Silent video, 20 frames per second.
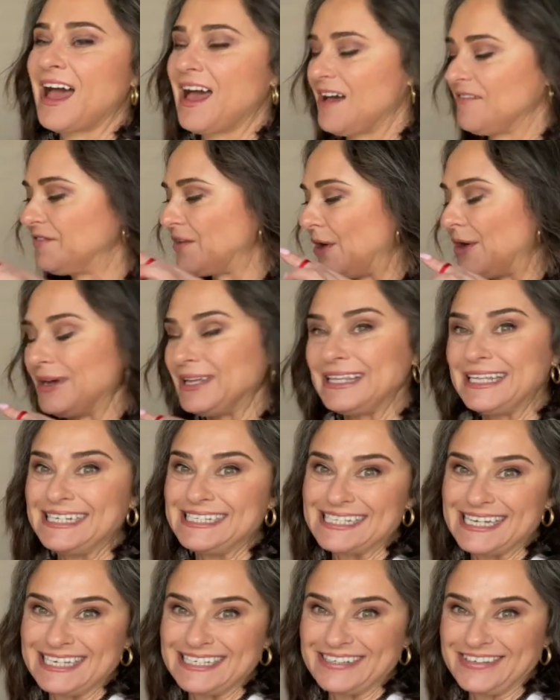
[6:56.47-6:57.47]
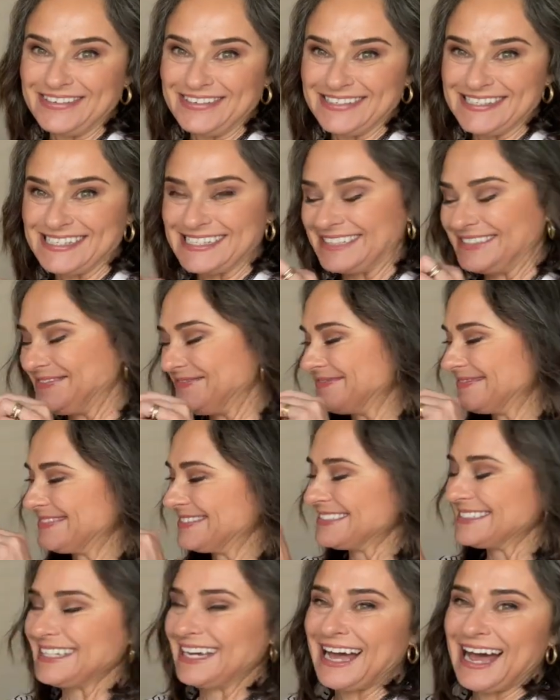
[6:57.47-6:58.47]
for only $10.
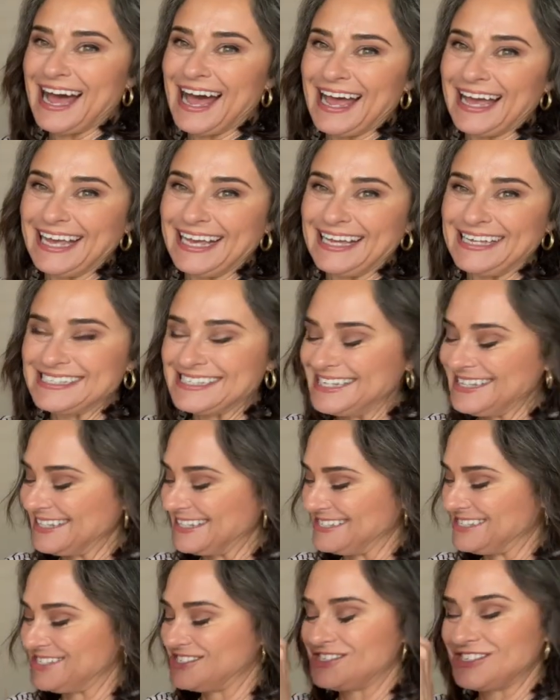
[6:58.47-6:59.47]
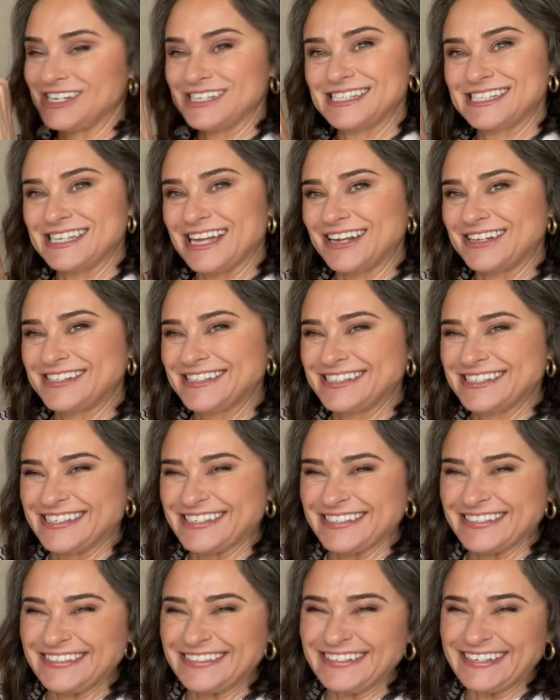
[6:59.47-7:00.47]
Isn't this just
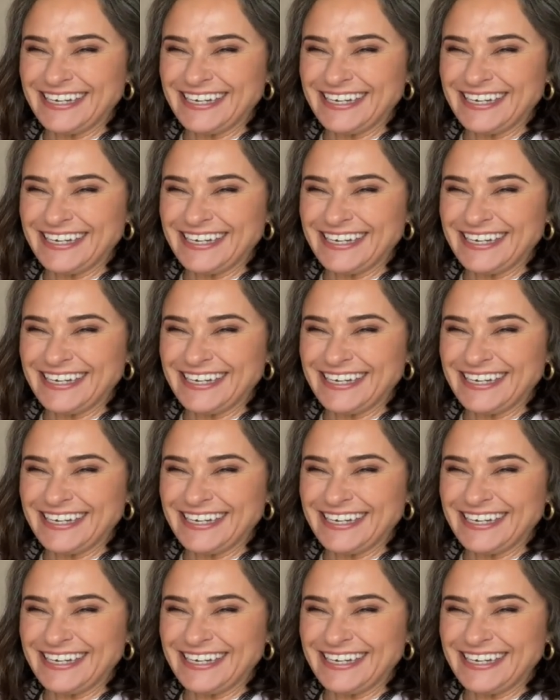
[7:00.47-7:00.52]
too